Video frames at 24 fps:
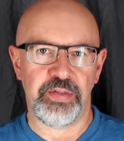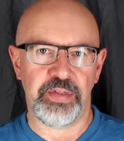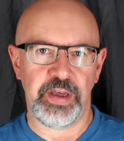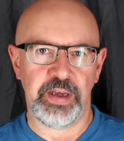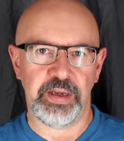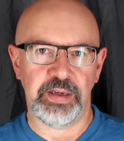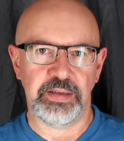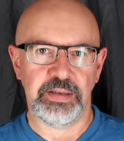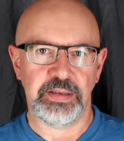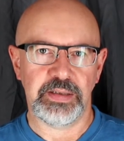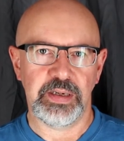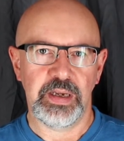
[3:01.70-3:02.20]

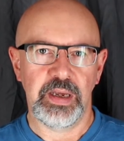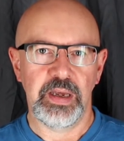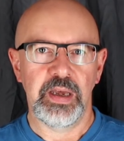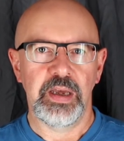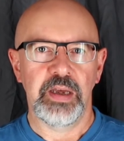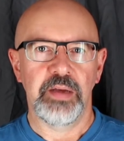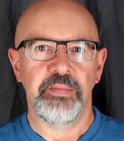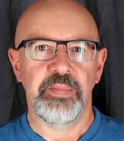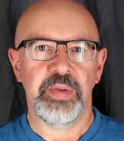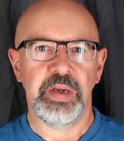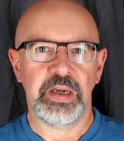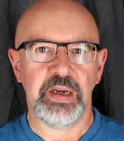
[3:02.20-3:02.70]
things,
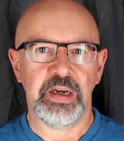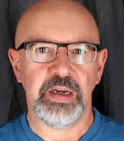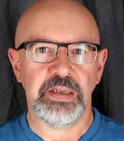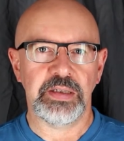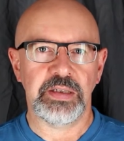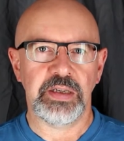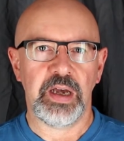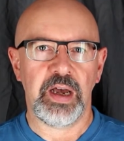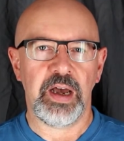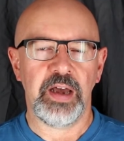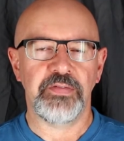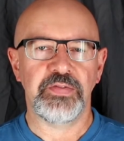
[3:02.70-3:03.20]

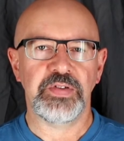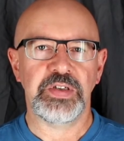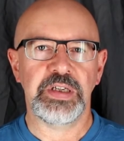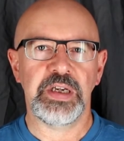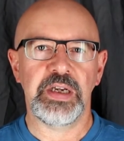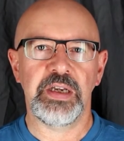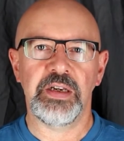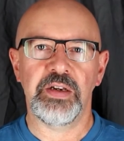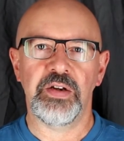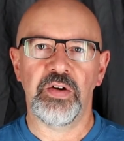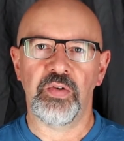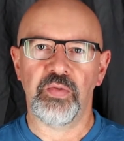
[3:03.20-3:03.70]
because I've
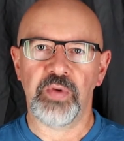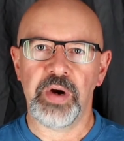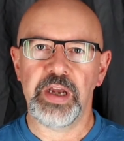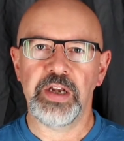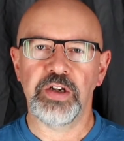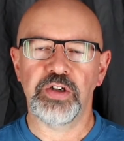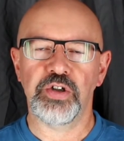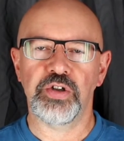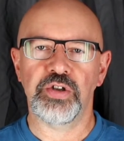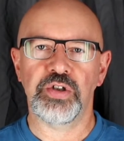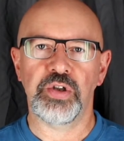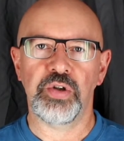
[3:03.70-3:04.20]
seen
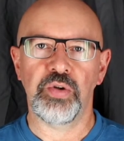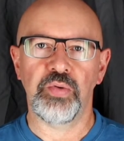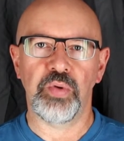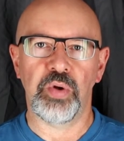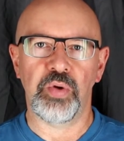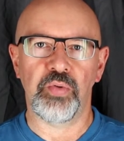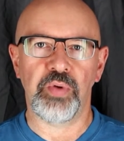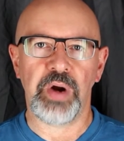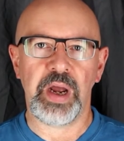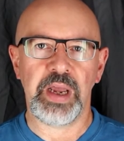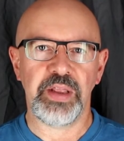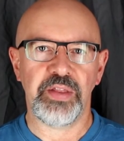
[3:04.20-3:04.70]
arrangers who
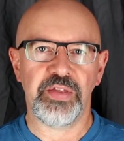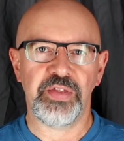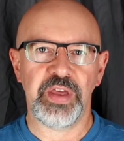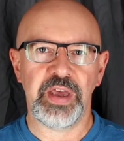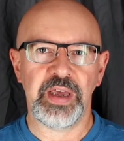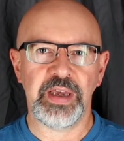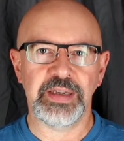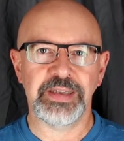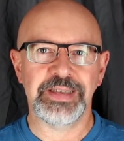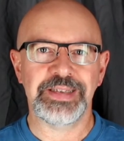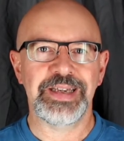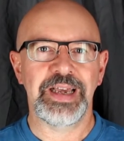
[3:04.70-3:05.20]
will write
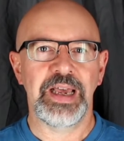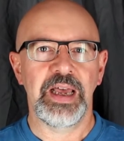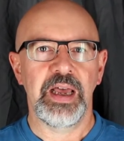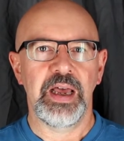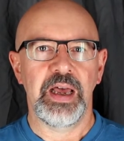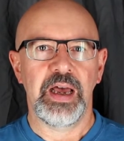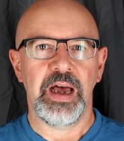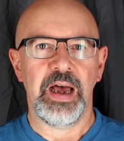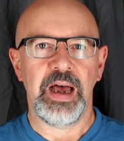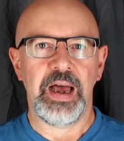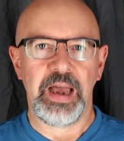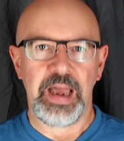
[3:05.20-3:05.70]
things
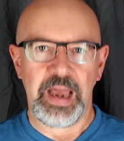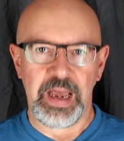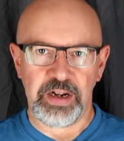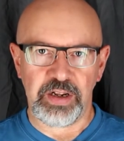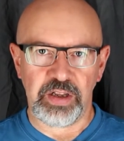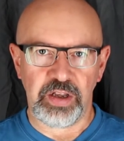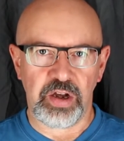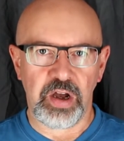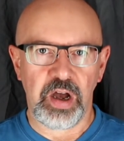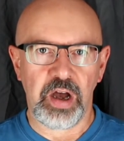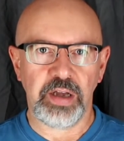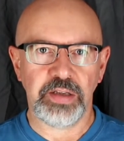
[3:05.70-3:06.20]

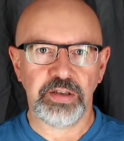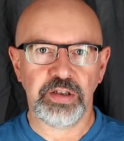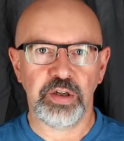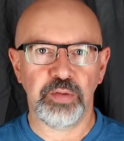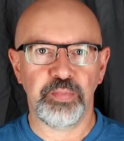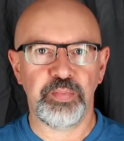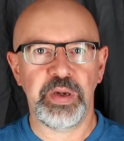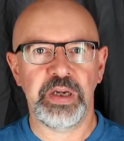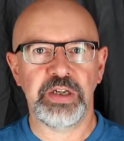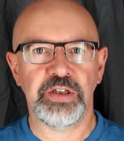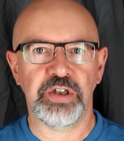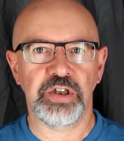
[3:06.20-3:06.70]
at the
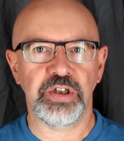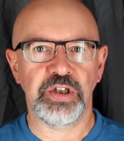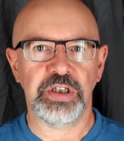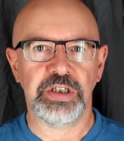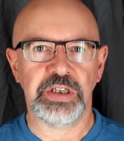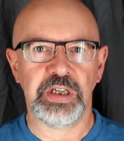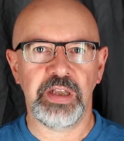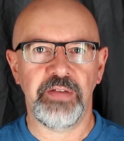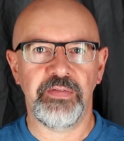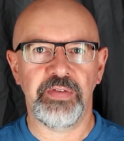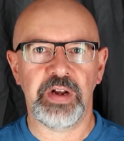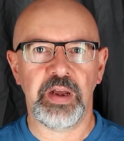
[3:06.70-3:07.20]
concert pitch and
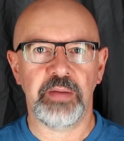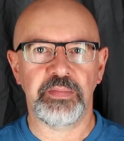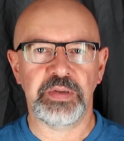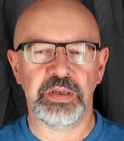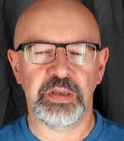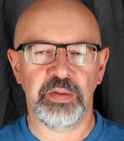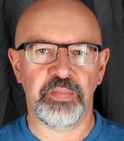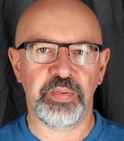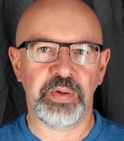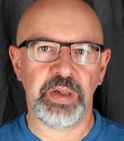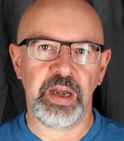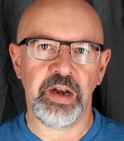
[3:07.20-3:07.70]
just leave it up
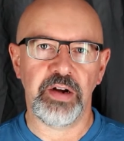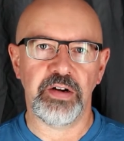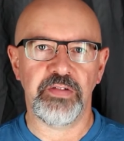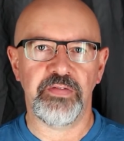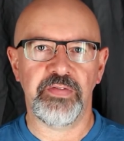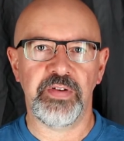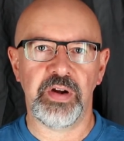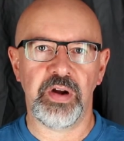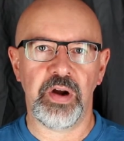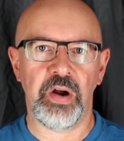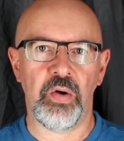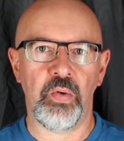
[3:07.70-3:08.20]
to the player to
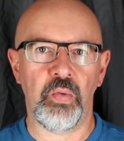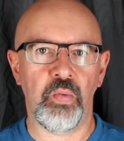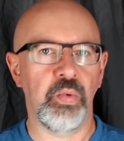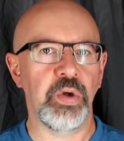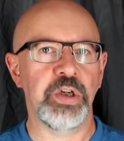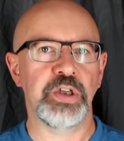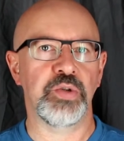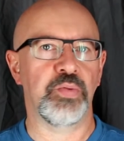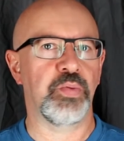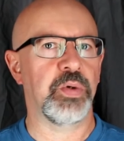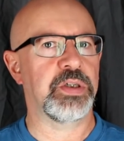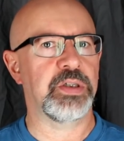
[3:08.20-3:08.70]
figure out
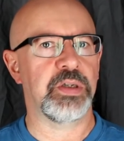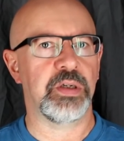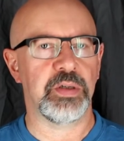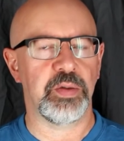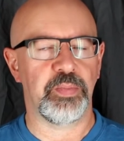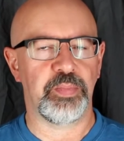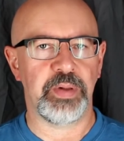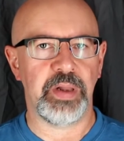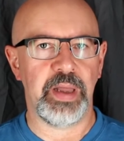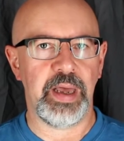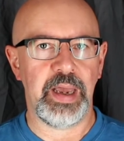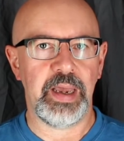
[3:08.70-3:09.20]
which whistle
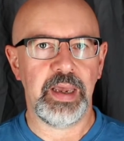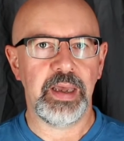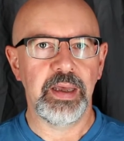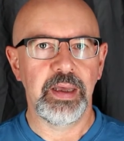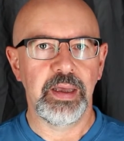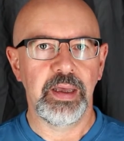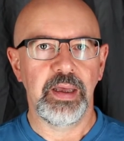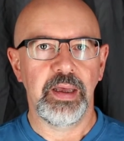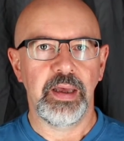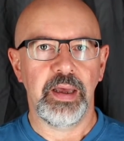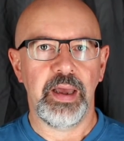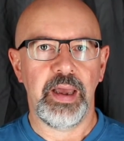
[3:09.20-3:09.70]
to play
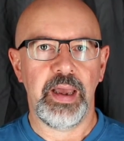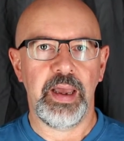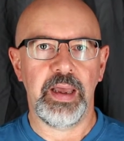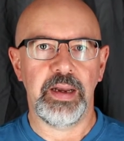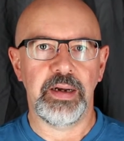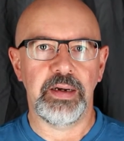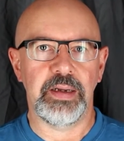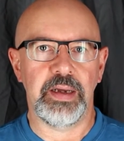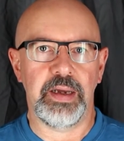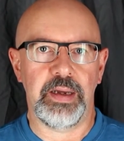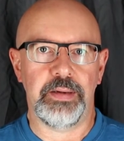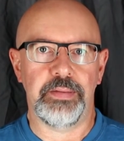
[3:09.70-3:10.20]

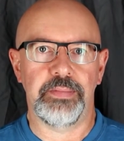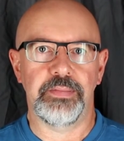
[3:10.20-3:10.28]
and